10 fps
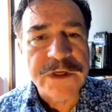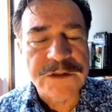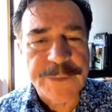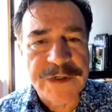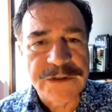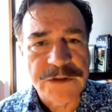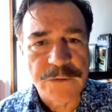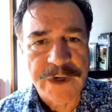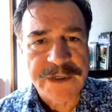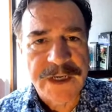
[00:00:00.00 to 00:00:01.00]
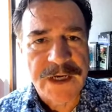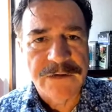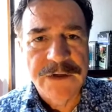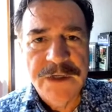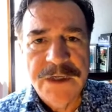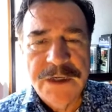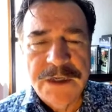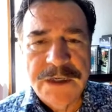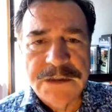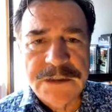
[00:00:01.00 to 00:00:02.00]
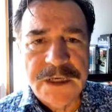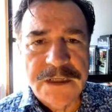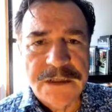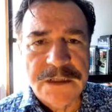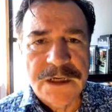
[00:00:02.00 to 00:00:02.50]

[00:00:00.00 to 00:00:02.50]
experiencing right now is that